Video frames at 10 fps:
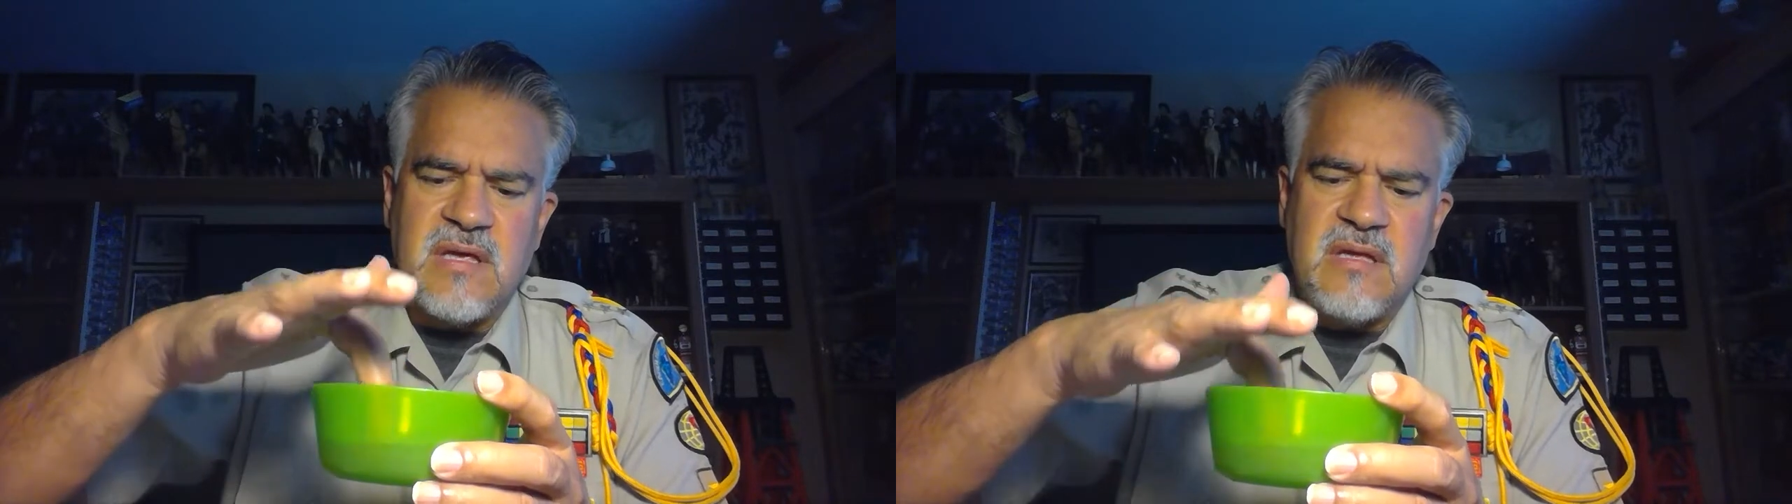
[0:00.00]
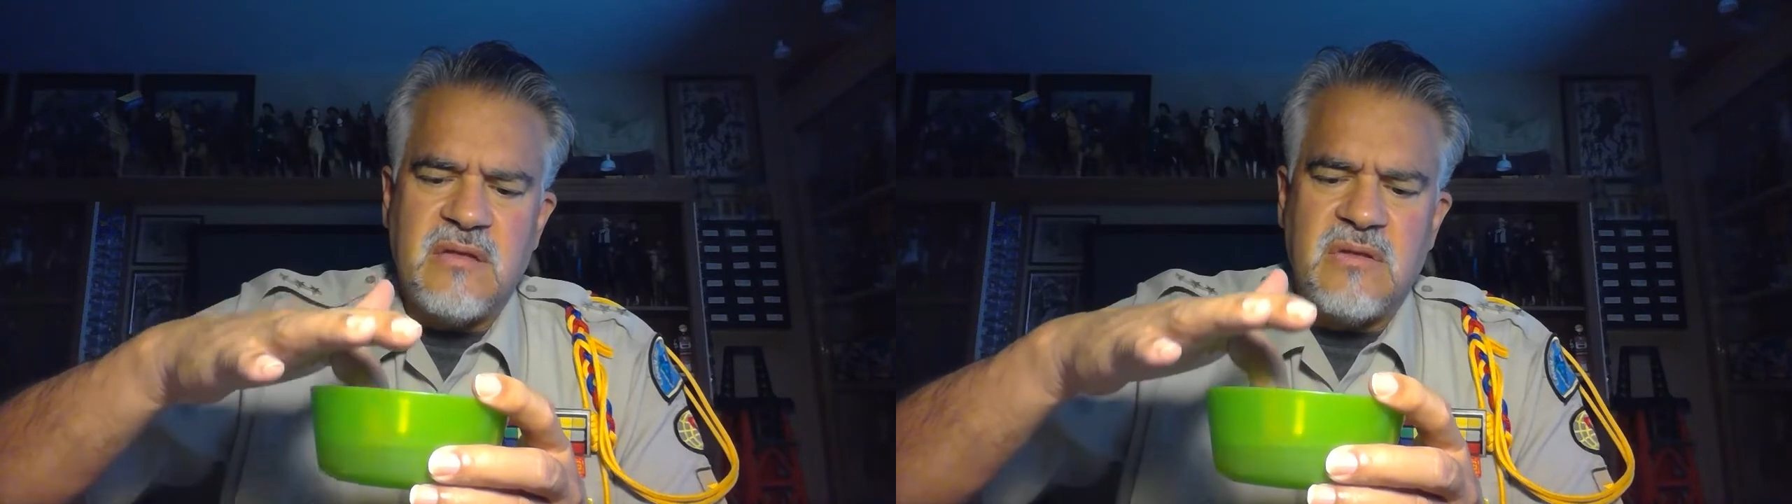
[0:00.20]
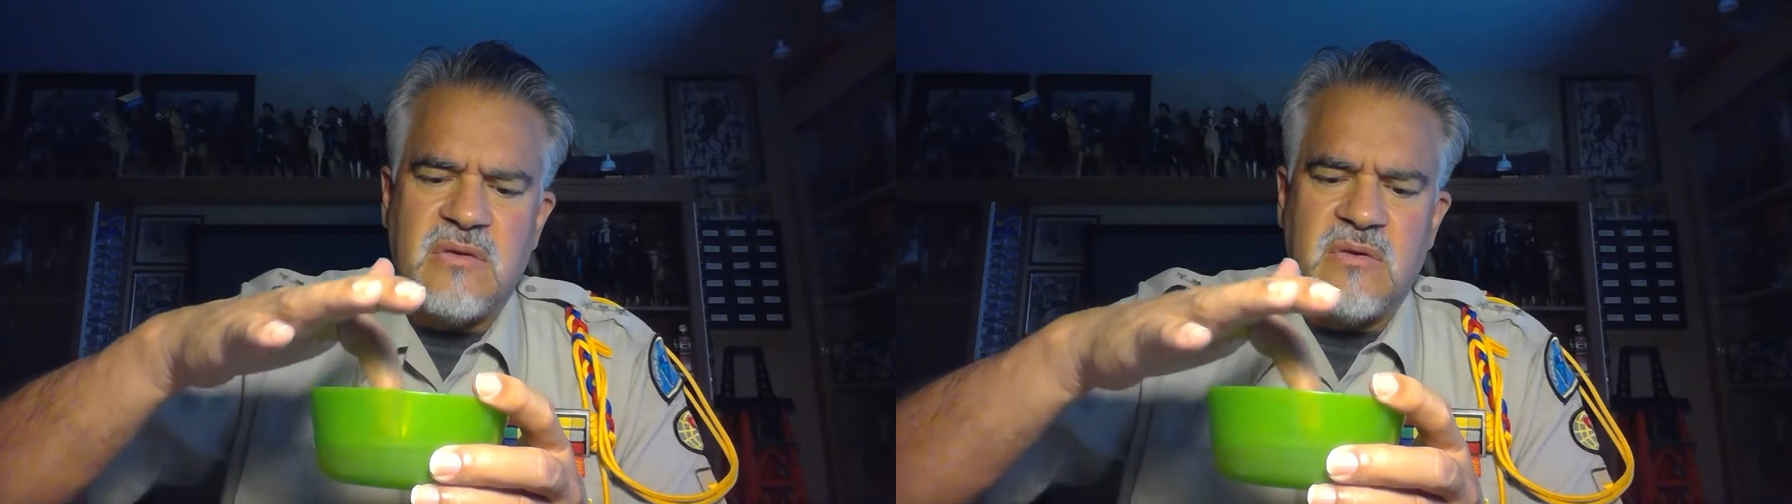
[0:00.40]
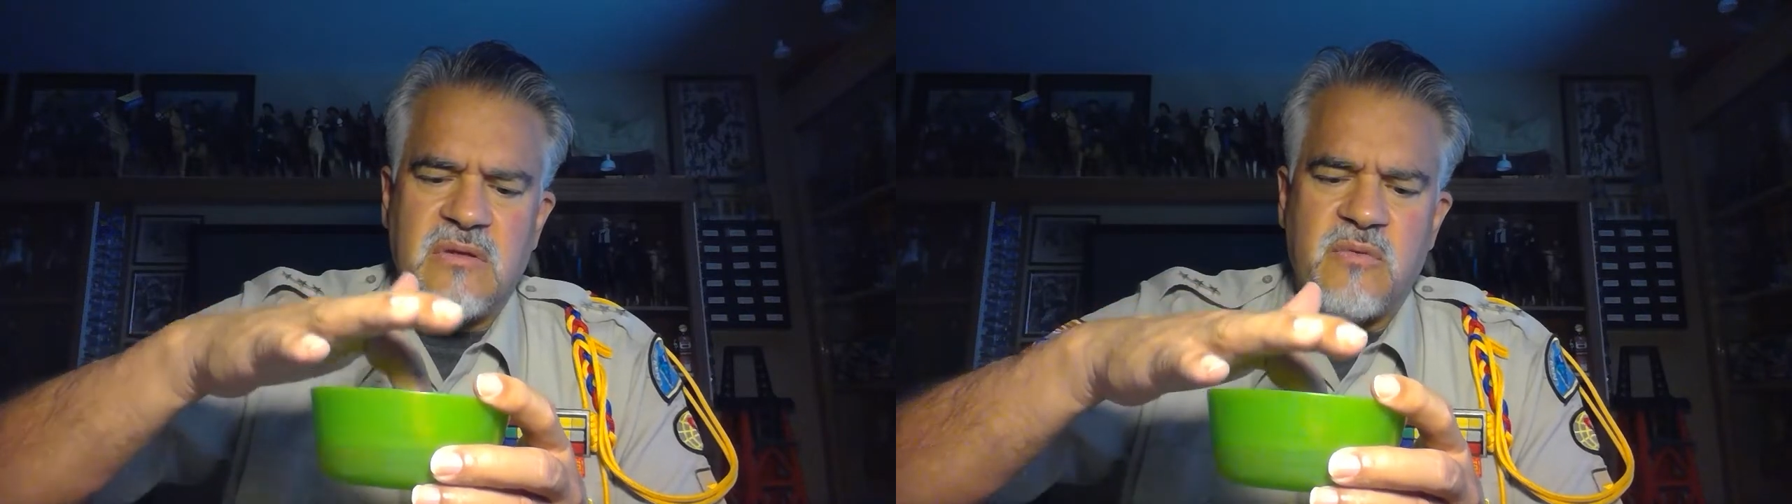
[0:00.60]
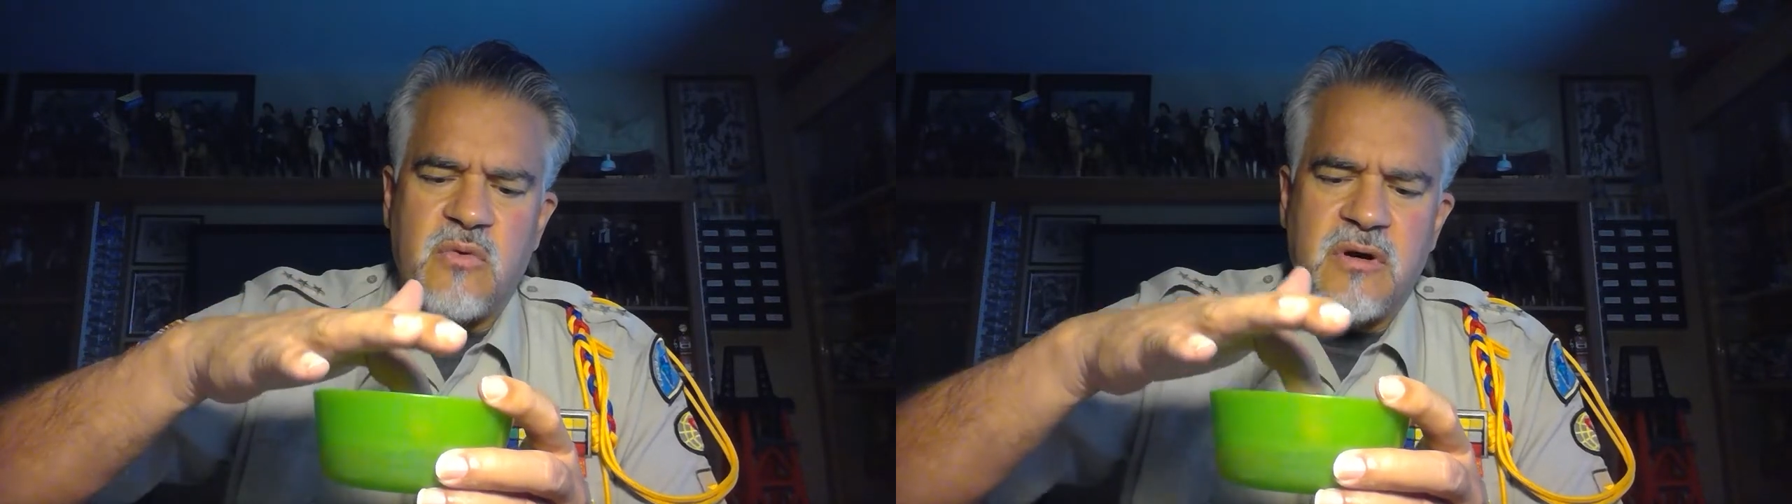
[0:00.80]
into
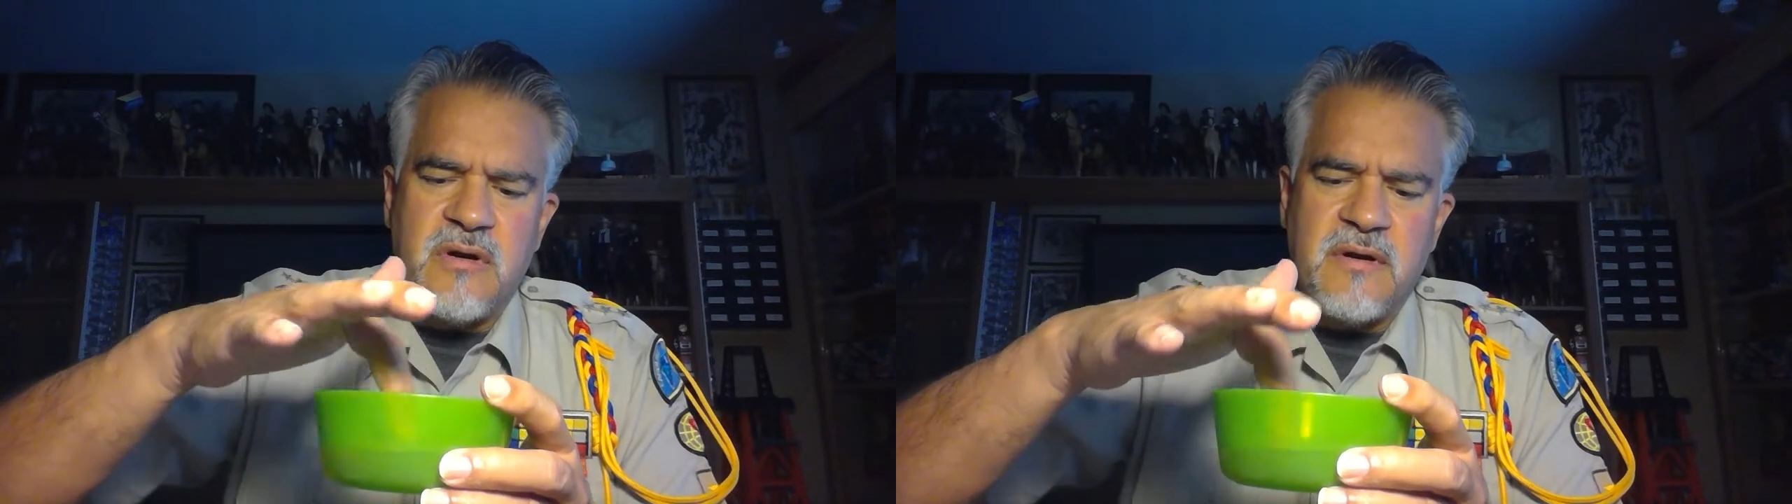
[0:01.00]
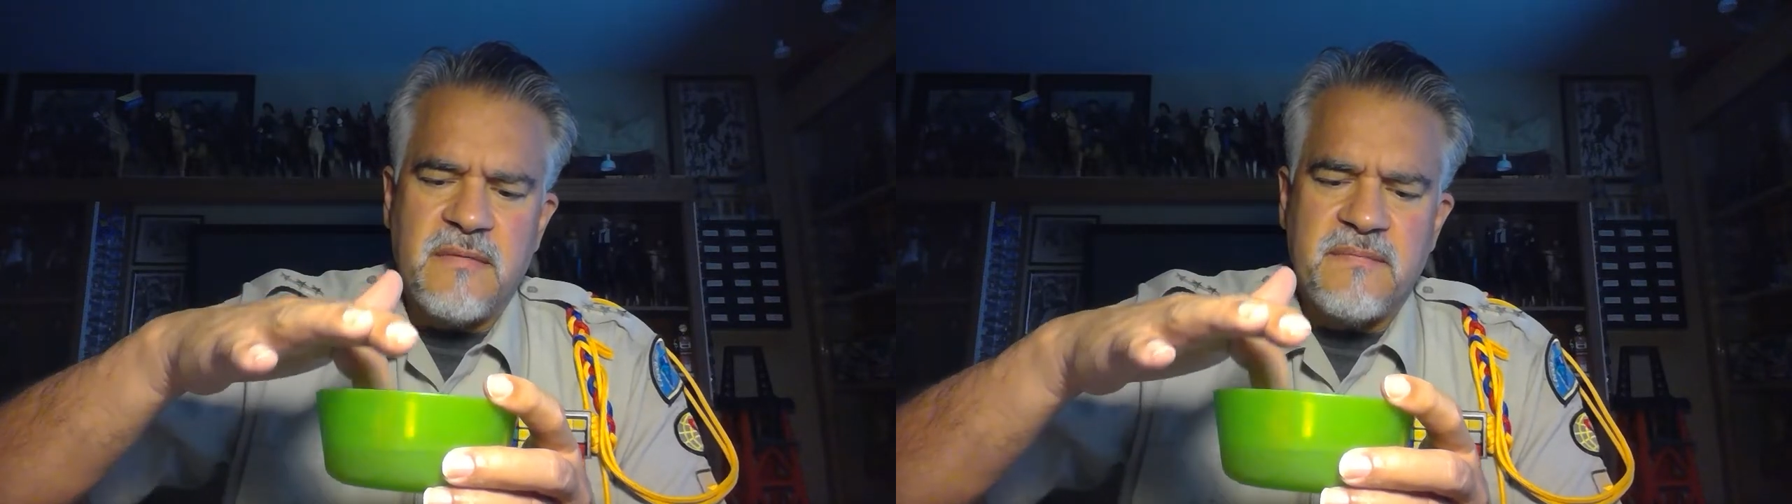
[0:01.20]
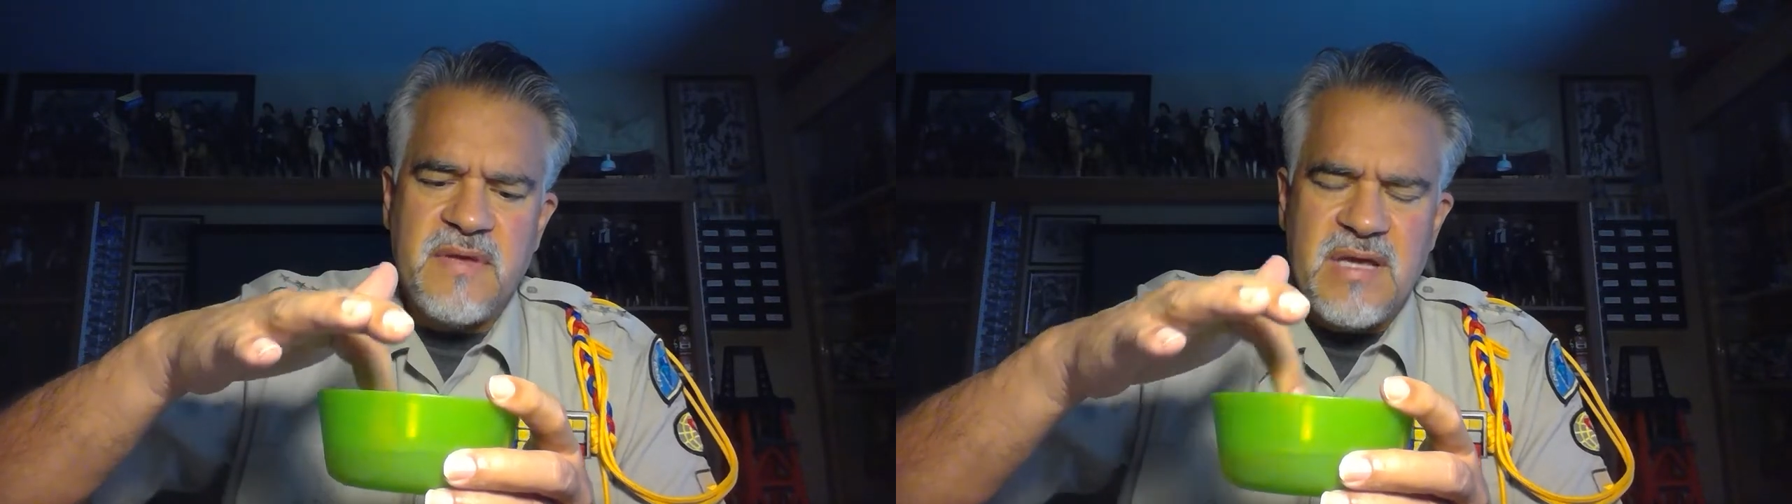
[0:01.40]
the water,